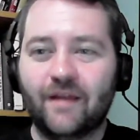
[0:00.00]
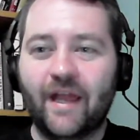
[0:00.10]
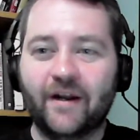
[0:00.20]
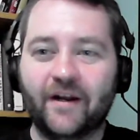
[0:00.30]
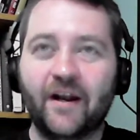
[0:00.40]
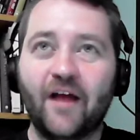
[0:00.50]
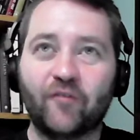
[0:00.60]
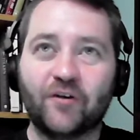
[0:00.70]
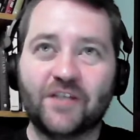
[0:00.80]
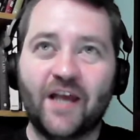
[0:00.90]
and in an
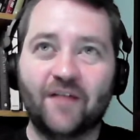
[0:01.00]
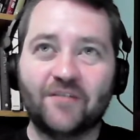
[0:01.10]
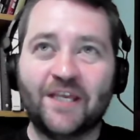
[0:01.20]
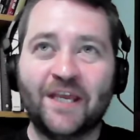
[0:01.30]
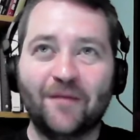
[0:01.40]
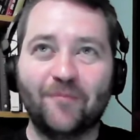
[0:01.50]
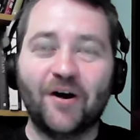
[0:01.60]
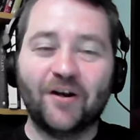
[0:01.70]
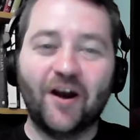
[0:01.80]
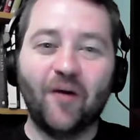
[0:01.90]
effort to have CM
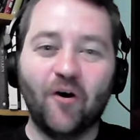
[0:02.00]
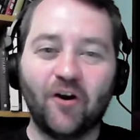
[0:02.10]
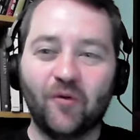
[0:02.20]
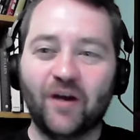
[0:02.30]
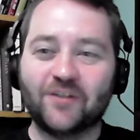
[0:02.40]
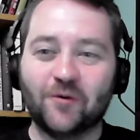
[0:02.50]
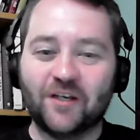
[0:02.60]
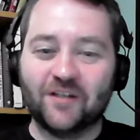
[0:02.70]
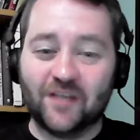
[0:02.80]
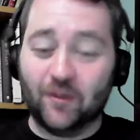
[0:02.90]
Punk not walk away, Tony
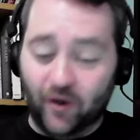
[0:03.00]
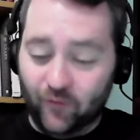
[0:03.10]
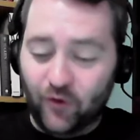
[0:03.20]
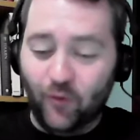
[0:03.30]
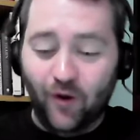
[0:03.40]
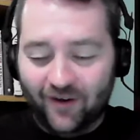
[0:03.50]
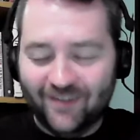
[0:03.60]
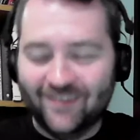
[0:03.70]
Khan's like, whatever you want,